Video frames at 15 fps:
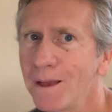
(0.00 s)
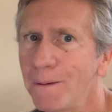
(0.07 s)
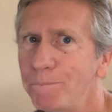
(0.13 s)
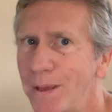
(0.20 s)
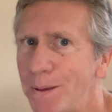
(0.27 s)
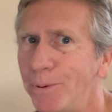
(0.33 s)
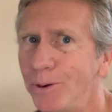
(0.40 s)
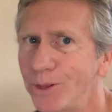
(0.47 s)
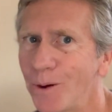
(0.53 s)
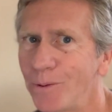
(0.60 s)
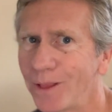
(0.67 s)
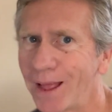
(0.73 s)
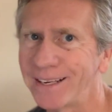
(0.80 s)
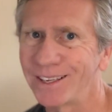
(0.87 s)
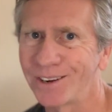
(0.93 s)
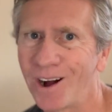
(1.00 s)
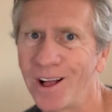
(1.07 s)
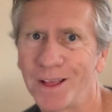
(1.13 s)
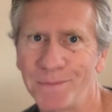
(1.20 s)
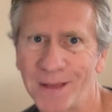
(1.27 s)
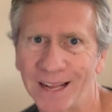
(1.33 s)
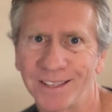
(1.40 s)
people don't like to call
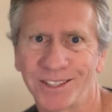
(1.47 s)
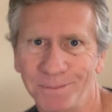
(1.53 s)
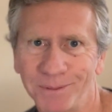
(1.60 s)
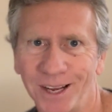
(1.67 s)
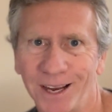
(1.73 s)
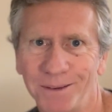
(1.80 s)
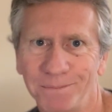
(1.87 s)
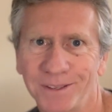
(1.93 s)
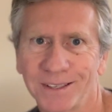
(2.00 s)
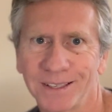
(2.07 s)
them that sometimes.